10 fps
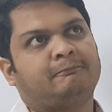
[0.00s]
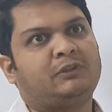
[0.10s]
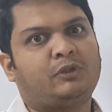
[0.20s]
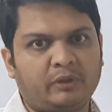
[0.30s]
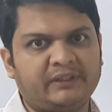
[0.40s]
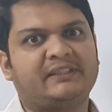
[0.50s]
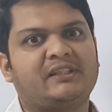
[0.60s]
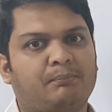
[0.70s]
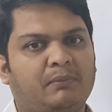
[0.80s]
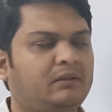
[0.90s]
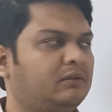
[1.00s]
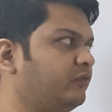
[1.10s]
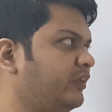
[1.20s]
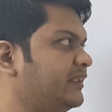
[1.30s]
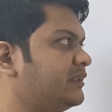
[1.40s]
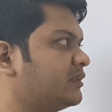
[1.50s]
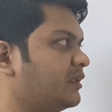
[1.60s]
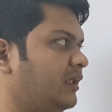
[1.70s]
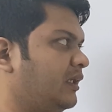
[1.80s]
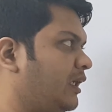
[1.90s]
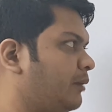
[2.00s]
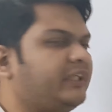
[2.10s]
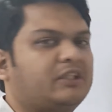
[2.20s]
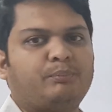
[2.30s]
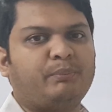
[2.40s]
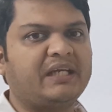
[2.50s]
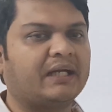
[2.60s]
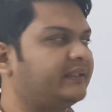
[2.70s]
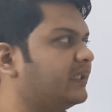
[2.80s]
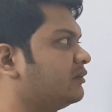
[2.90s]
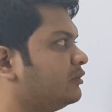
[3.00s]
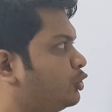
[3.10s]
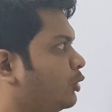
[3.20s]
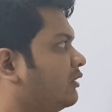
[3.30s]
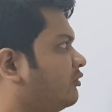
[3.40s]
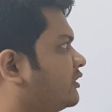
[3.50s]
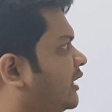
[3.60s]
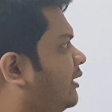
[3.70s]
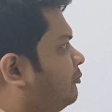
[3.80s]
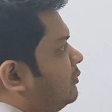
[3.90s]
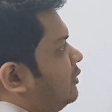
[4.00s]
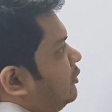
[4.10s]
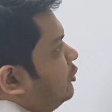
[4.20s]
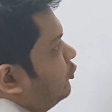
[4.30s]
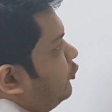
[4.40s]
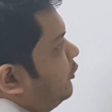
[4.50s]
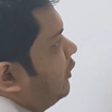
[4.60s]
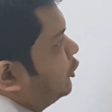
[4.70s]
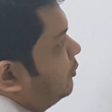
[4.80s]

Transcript: two-digit number which is a bit bigger than 12. Say we want to